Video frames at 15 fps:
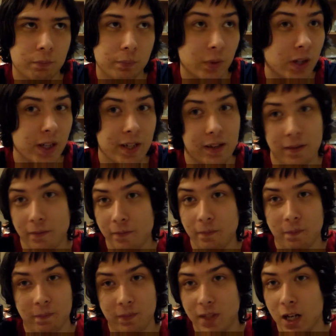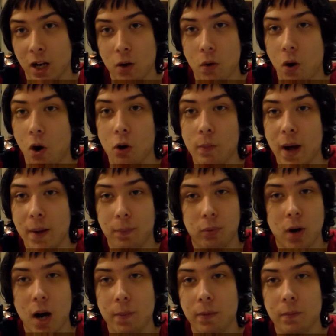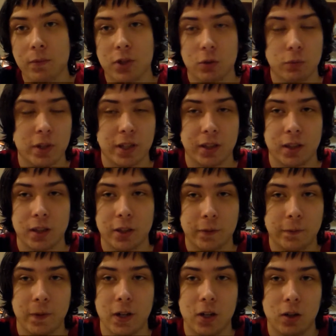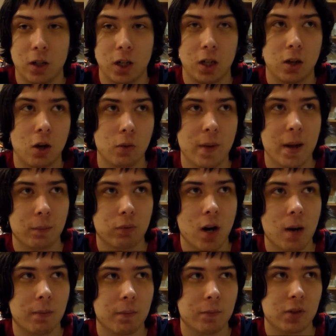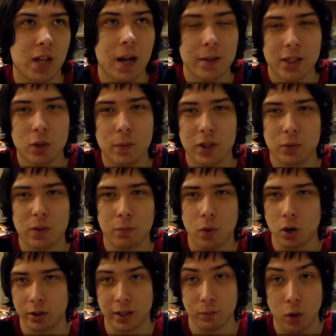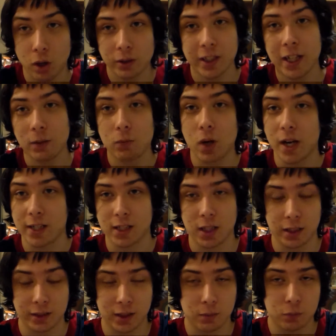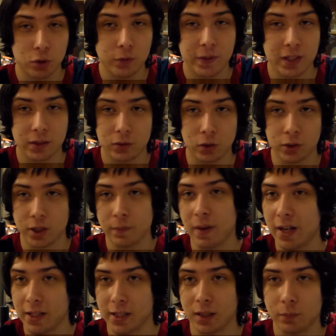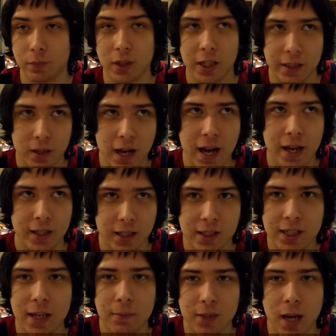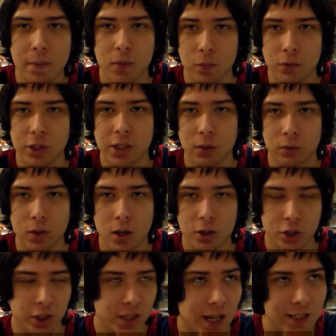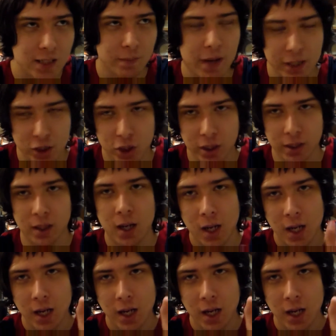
but, you know, all my problems with the film, not so much with marketing. Marketing-wise, the movie looked amazing, but at the same time, I was still cautious. Not to mention,